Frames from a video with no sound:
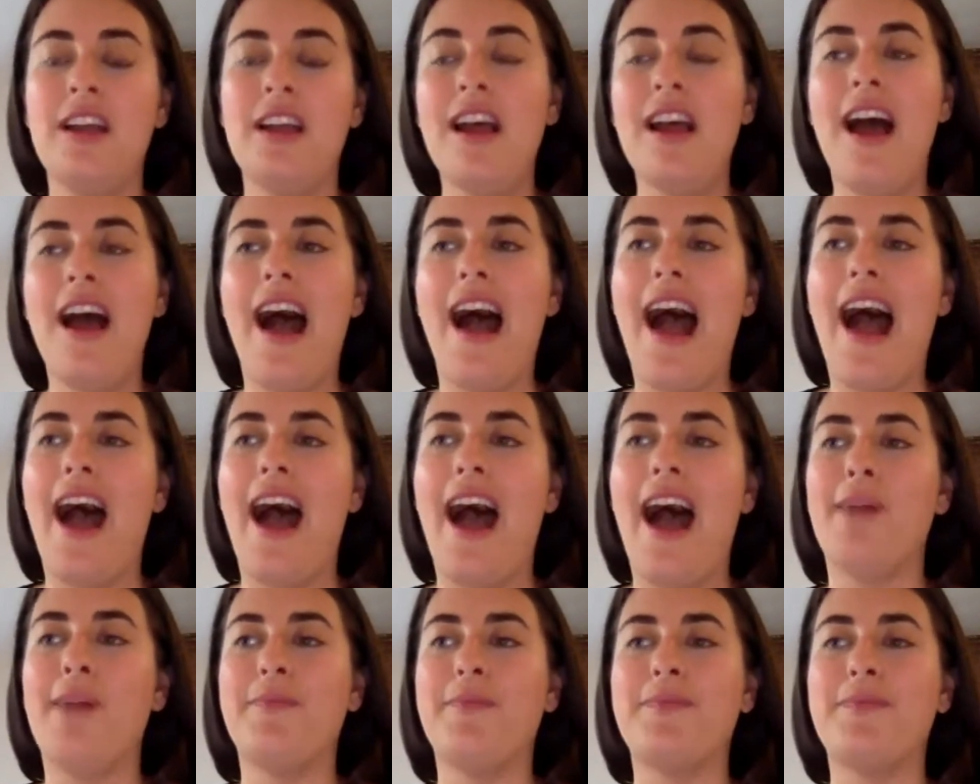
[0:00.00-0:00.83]

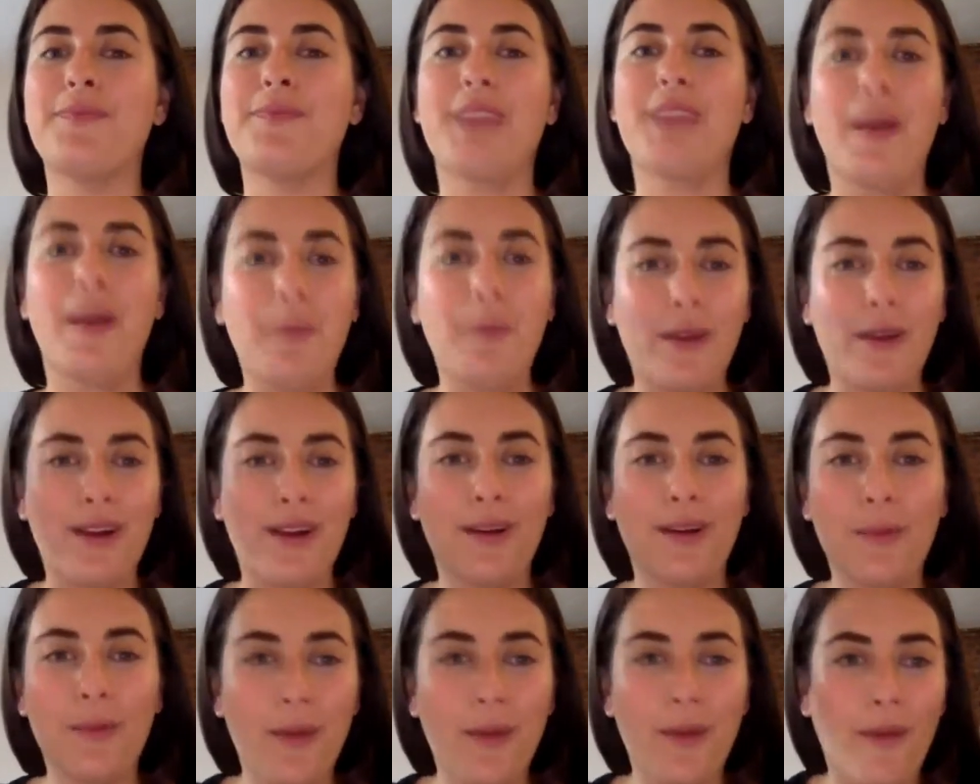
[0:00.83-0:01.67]
And
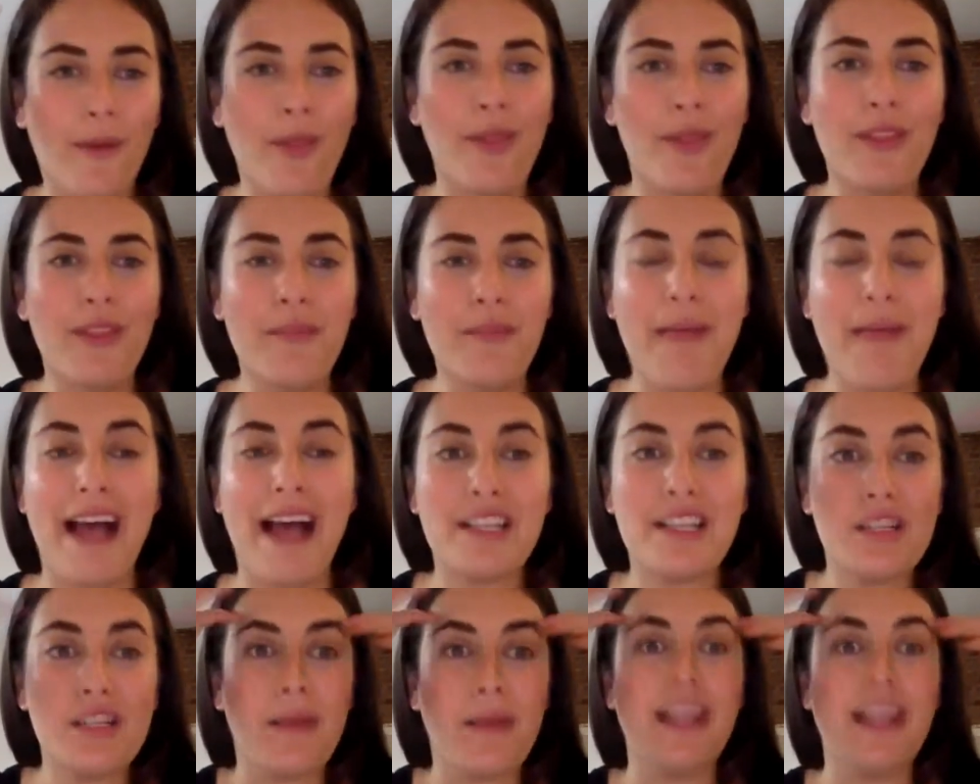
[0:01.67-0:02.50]
we're the
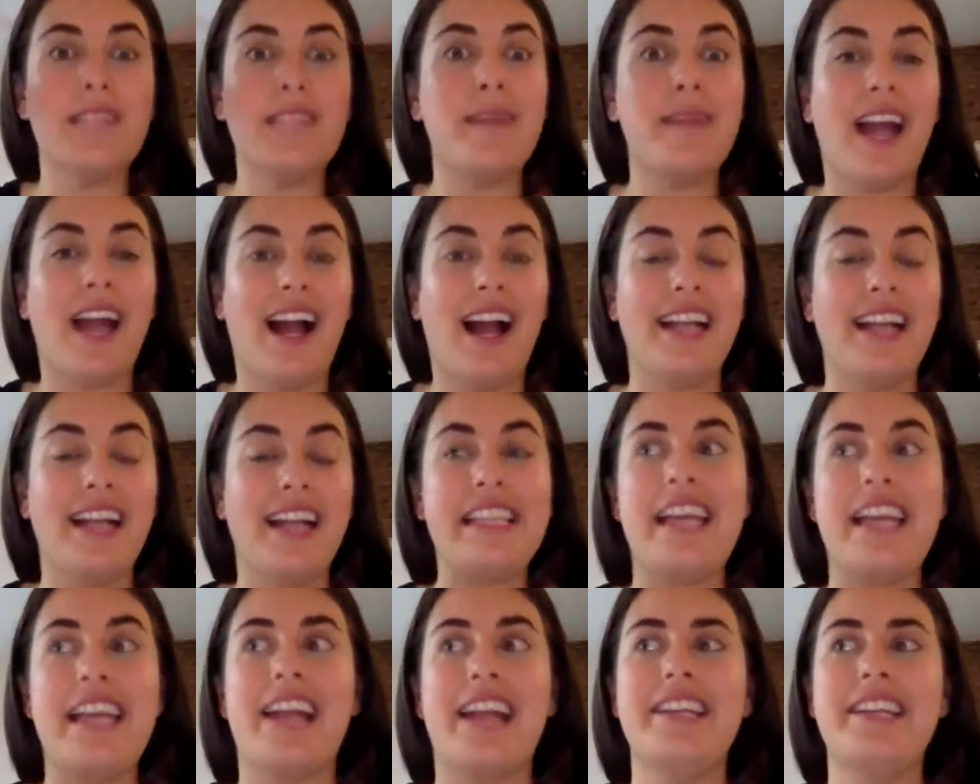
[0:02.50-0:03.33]
masterminds behind the
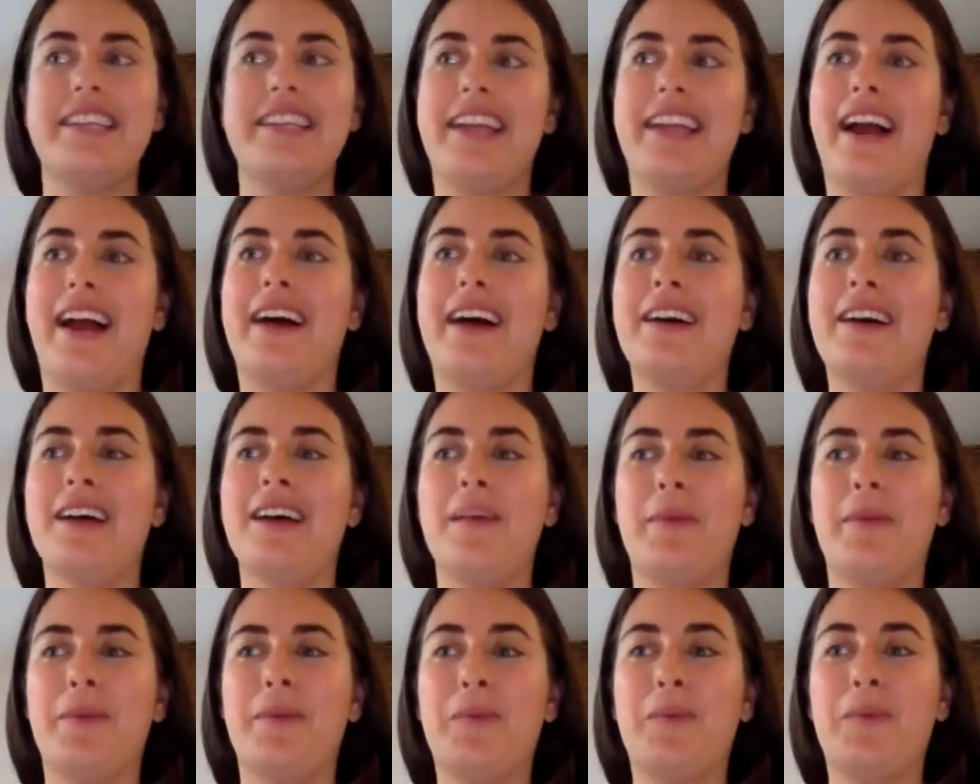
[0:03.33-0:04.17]
idea,
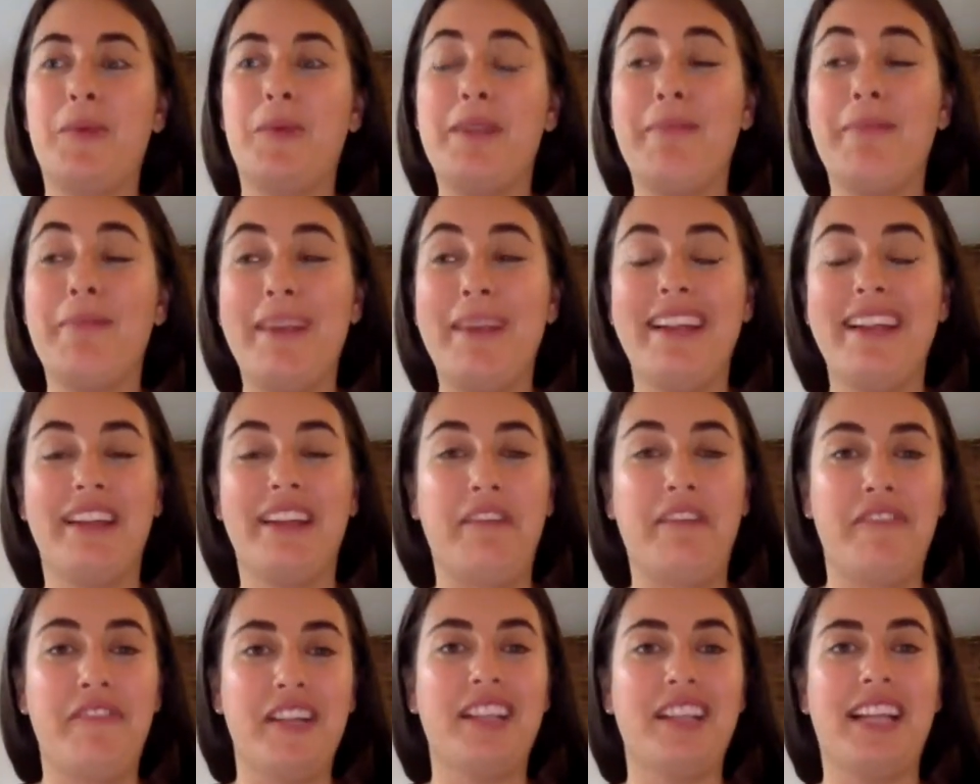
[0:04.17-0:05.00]
but we really
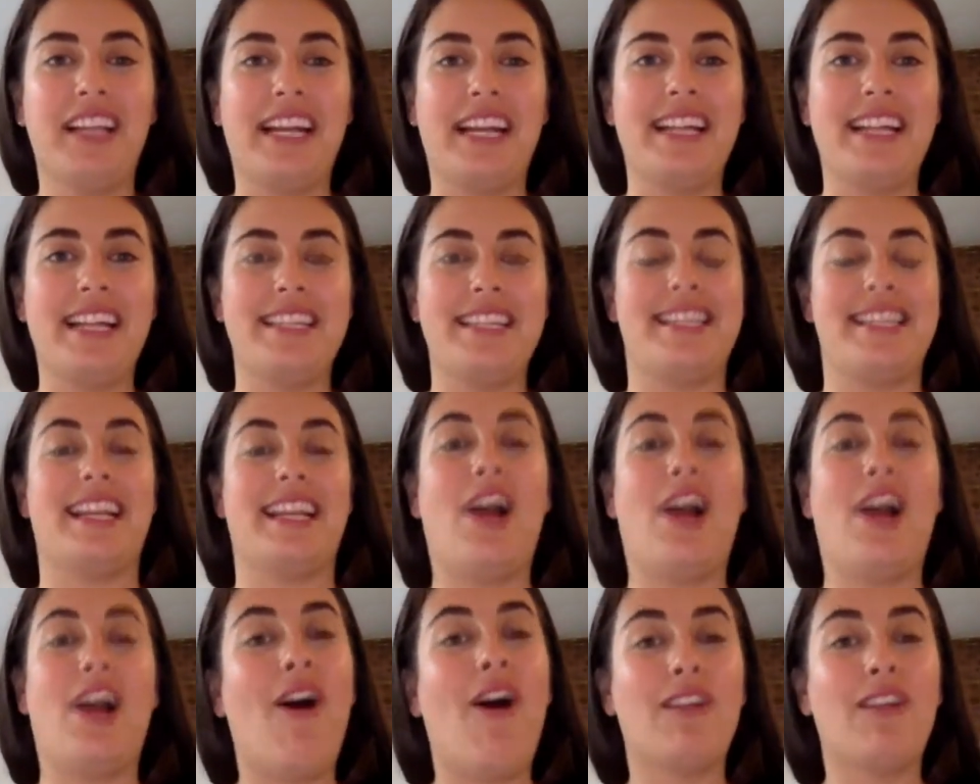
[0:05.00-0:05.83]
feel like it's like
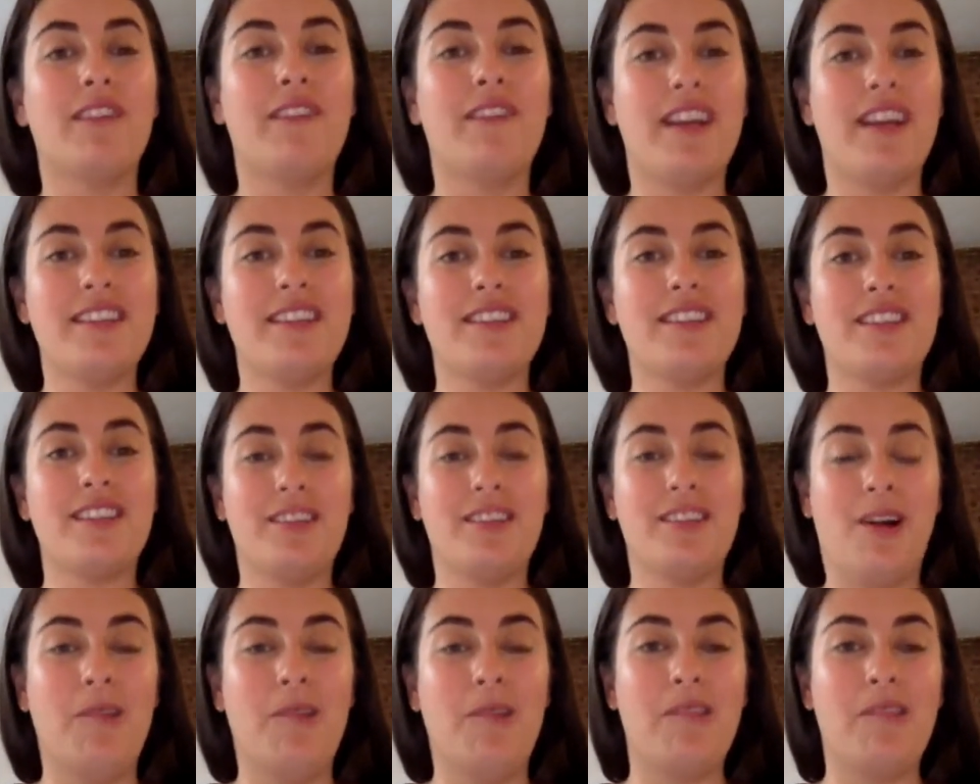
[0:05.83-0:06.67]
all of us
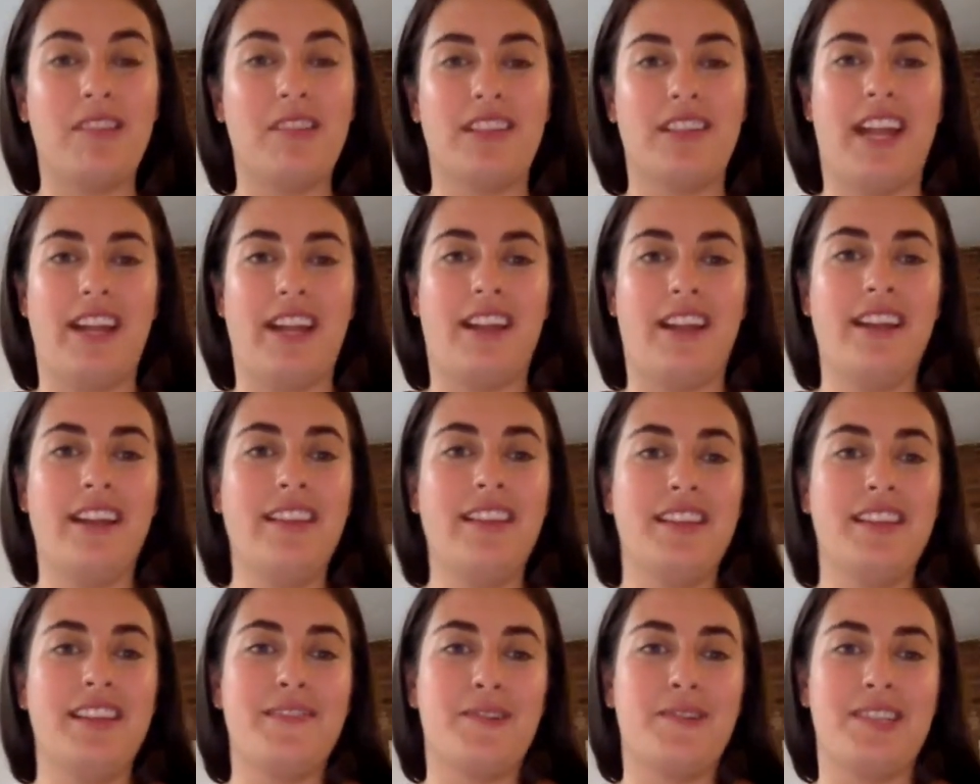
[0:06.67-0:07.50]
co-creating this
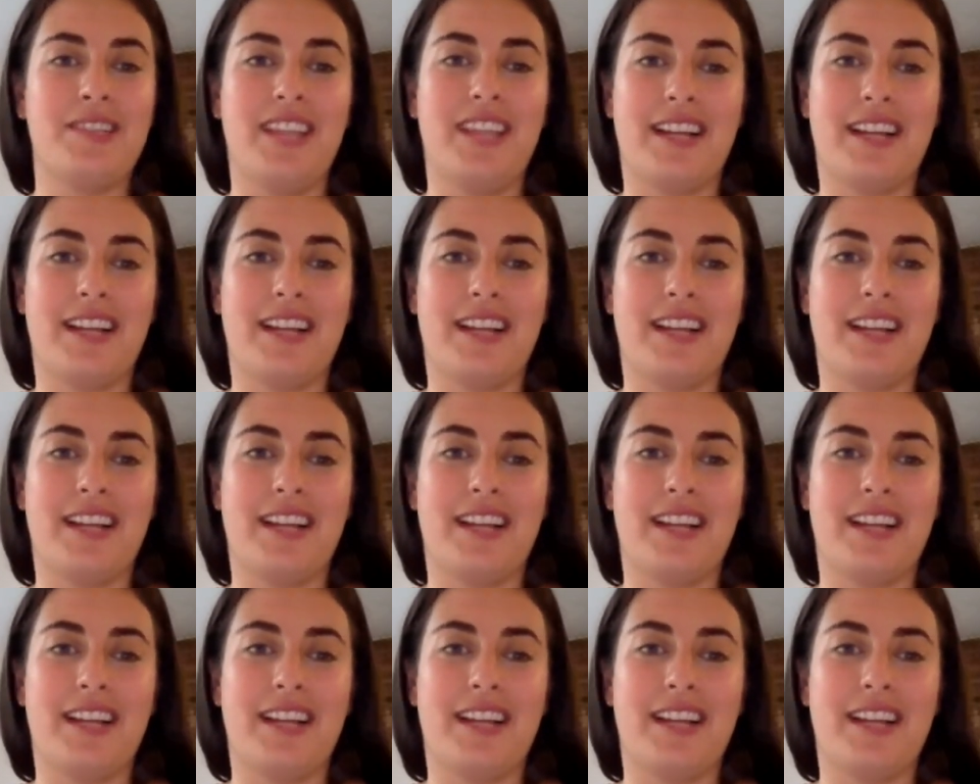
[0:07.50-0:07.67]
vortex